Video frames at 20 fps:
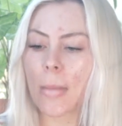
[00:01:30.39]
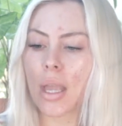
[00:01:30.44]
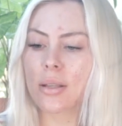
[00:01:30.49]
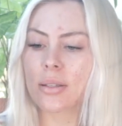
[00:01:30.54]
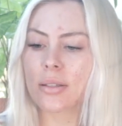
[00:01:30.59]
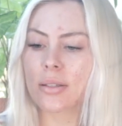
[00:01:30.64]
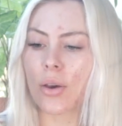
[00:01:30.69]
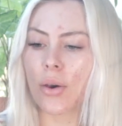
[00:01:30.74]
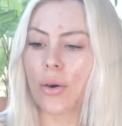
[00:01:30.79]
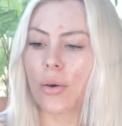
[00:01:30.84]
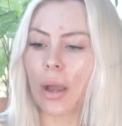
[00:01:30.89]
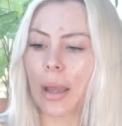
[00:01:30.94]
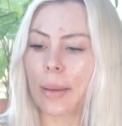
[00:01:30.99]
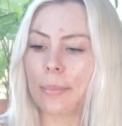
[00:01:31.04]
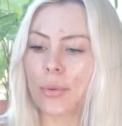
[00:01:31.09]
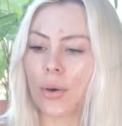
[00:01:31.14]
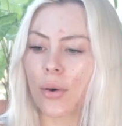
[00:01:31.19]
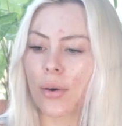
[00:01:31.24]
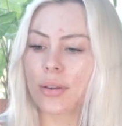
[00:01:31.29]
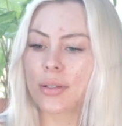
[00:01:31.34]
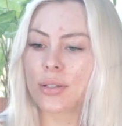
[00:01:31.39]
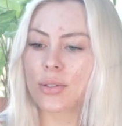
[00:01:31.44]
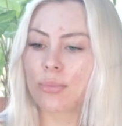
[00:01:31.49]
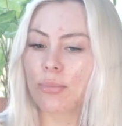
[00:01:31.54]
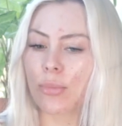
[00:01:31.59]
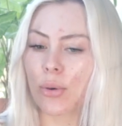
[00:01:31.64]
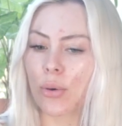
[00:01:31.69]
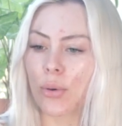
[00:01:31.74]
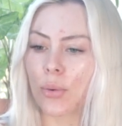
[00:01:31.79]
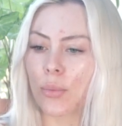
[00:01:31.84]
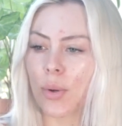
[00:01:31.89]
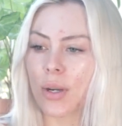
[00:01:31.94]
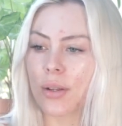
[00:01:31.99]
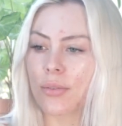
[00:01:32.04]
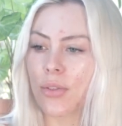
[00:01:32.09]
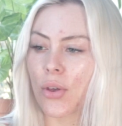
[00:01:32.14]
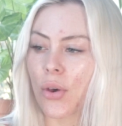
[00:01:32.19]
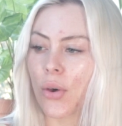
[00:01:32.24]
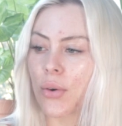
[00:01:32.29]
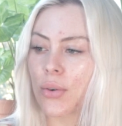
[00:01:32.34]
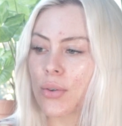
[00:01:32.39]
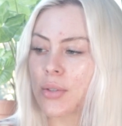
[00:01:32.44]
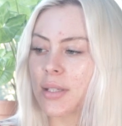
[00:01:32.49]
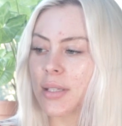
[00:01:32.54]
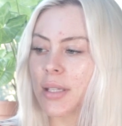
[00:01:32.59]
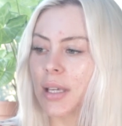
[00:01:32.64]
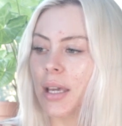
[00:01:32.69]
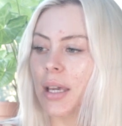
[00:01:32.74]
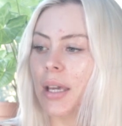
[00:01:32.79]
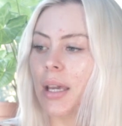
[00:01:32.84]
so I'm going to burn one of those,